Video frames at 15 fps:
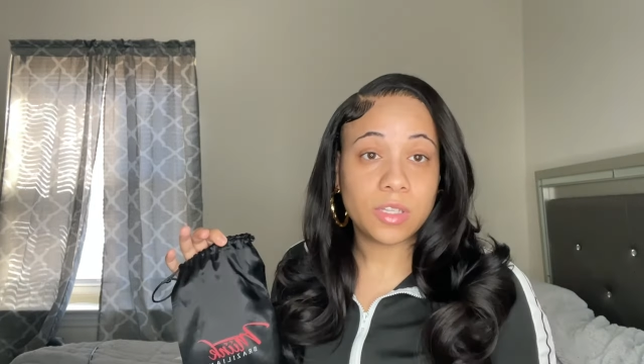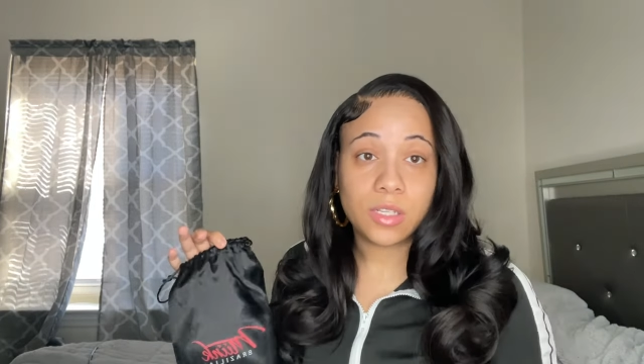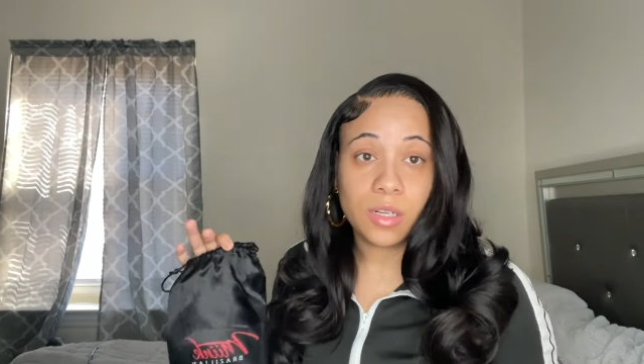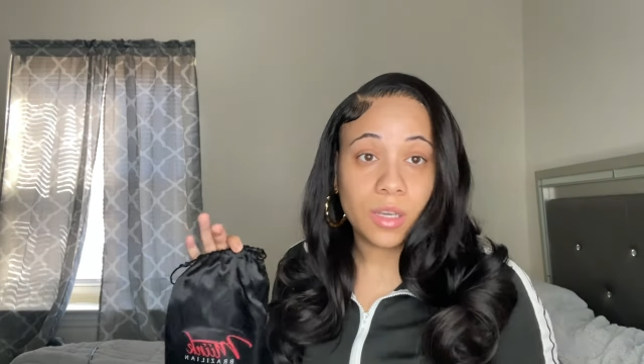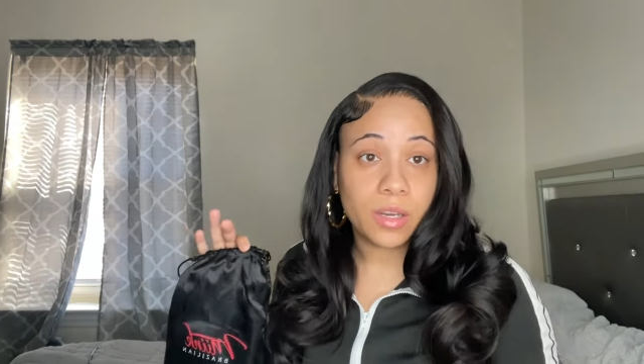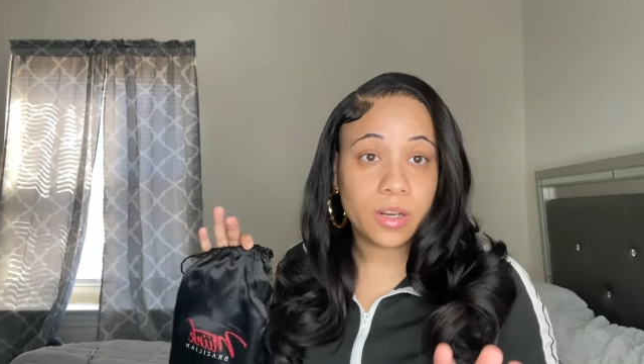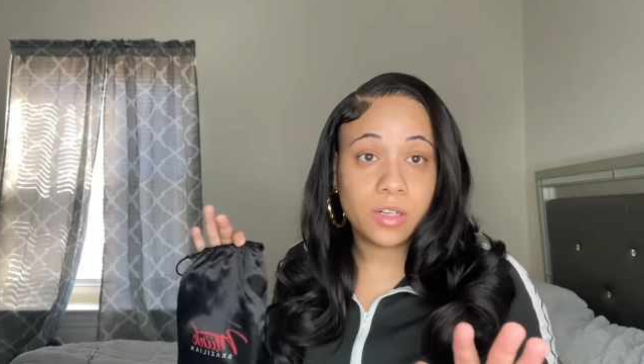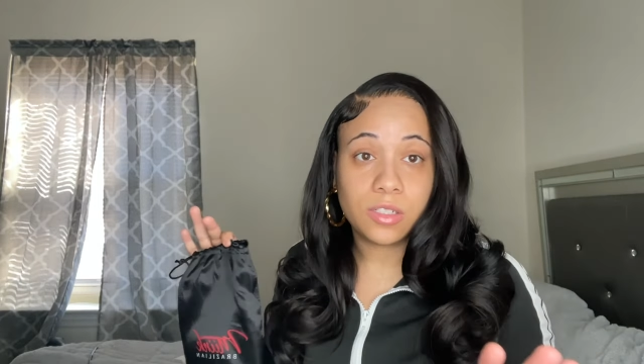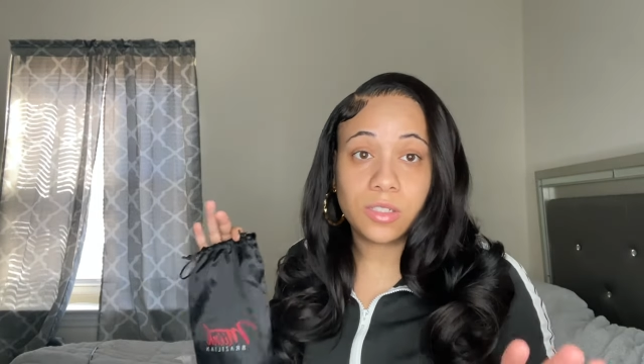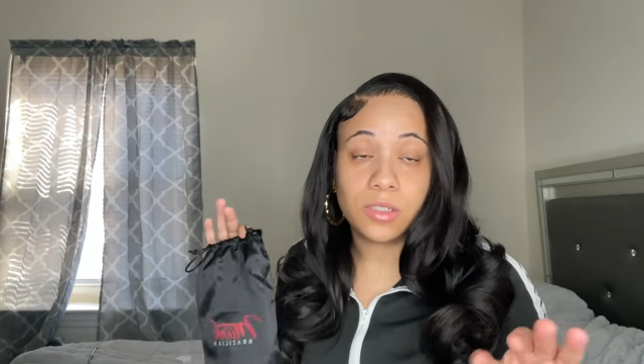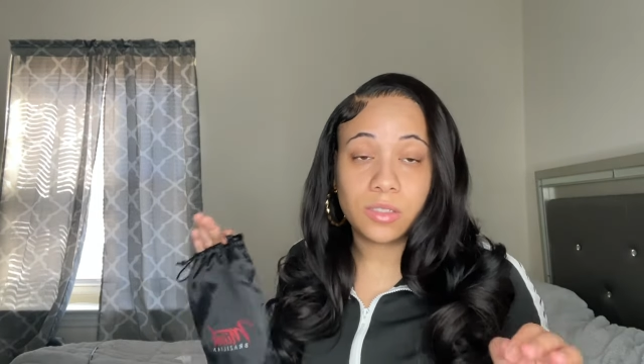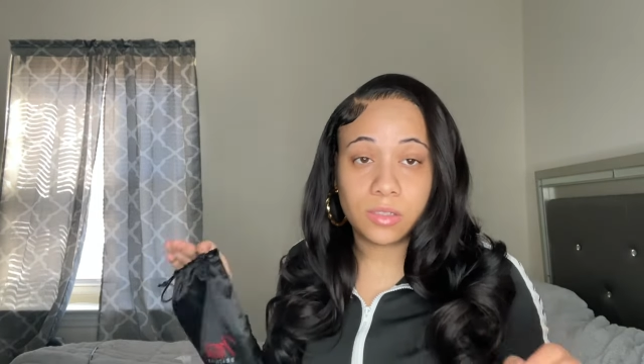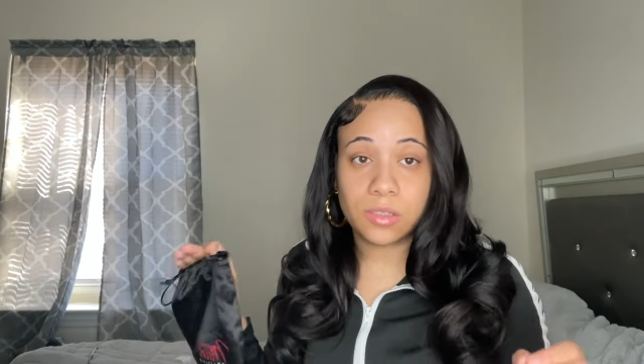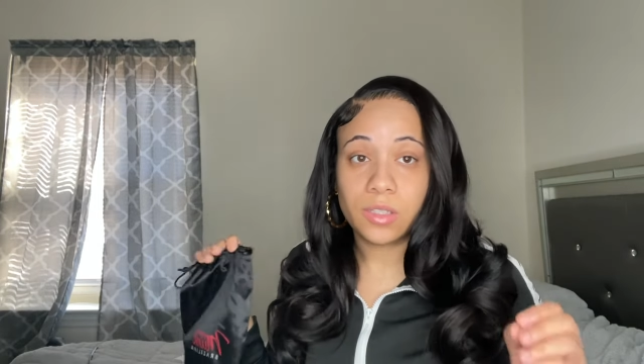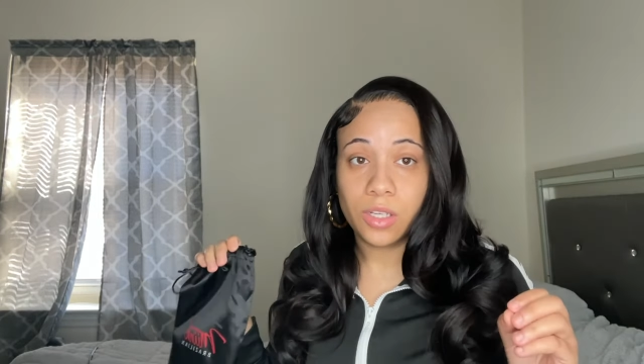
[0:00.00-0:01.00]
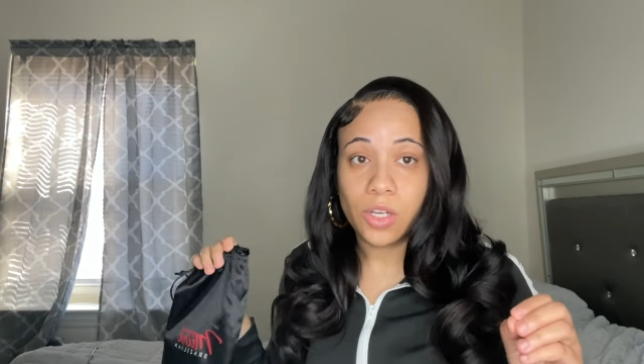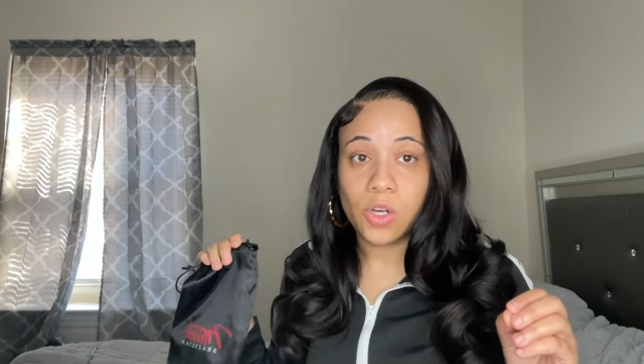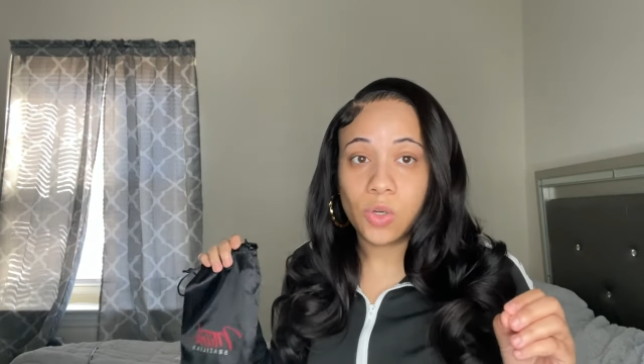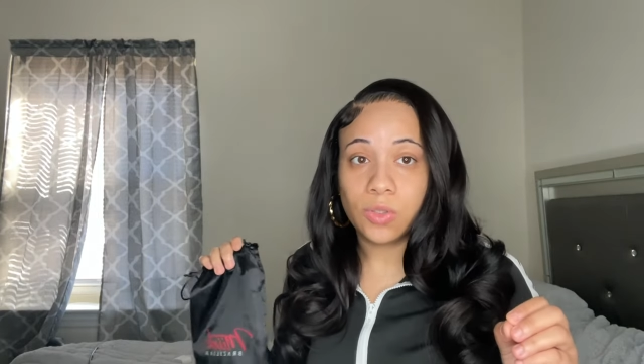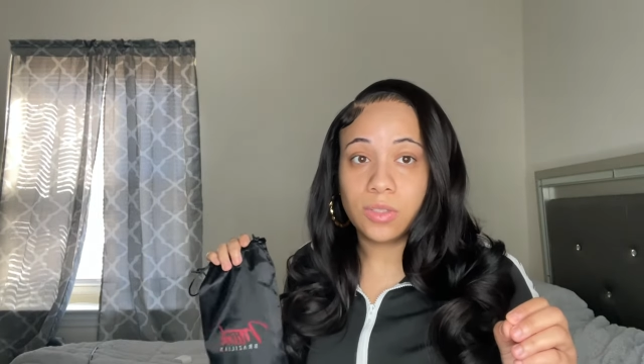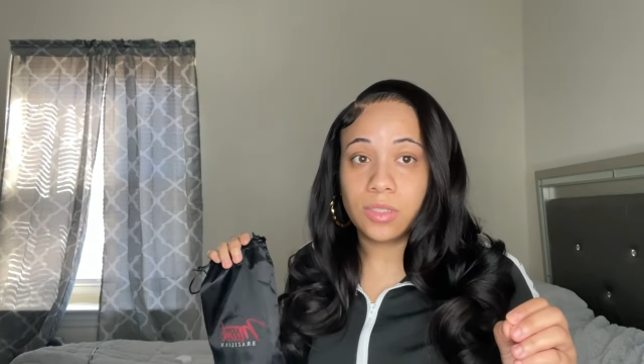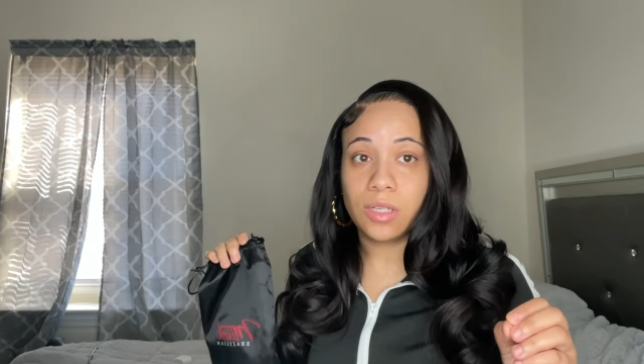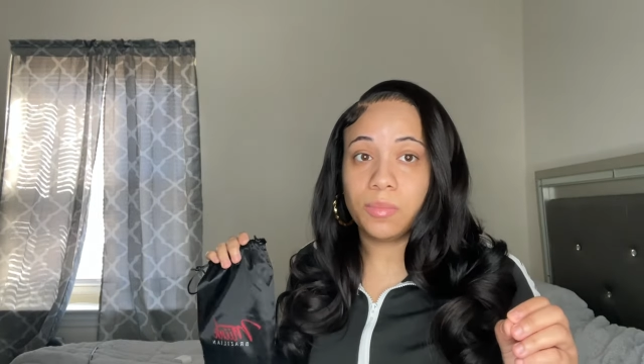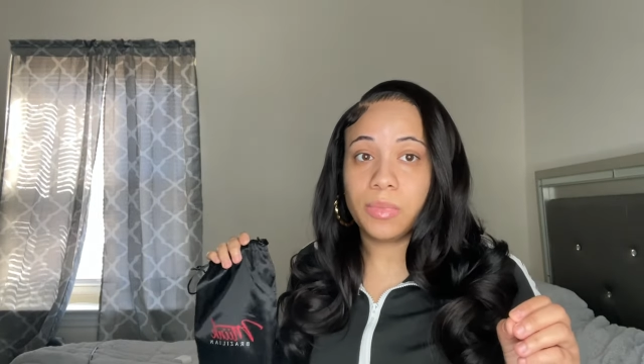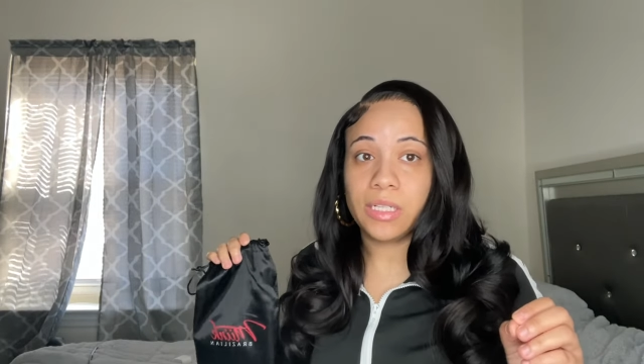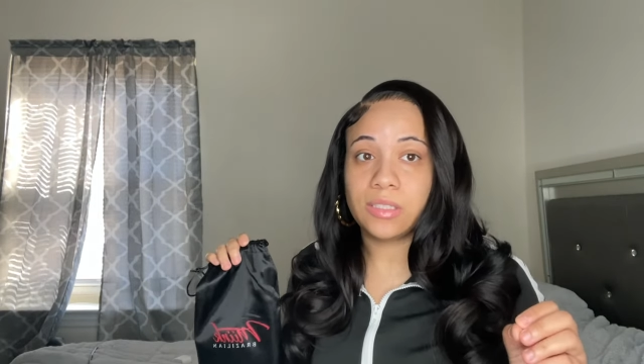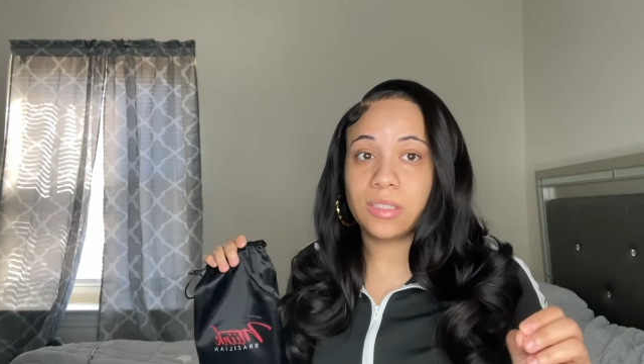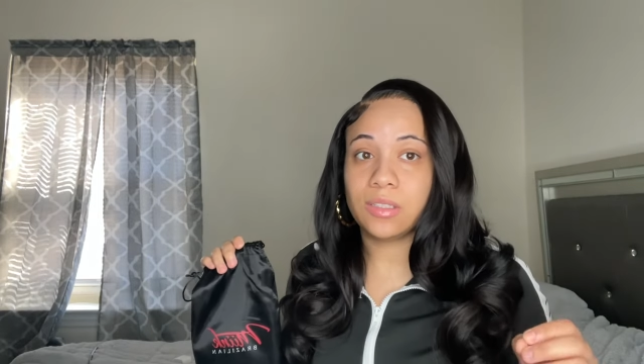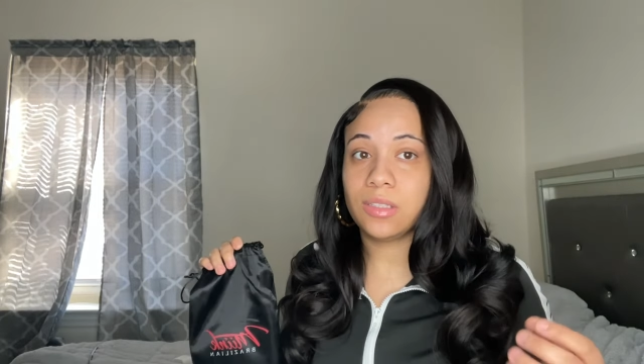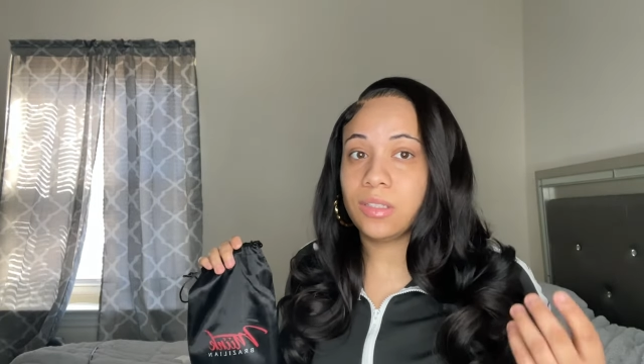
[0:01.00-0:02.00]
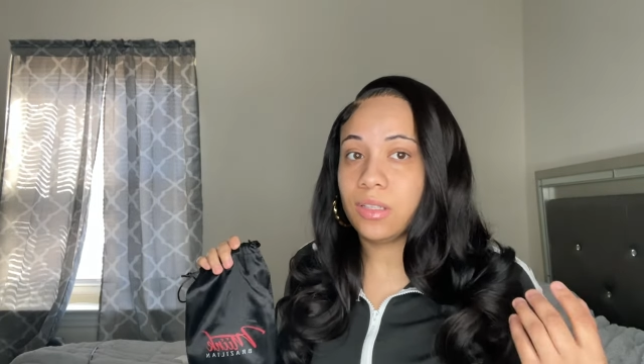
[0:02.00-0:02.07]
and the hair just, it holds up, basically.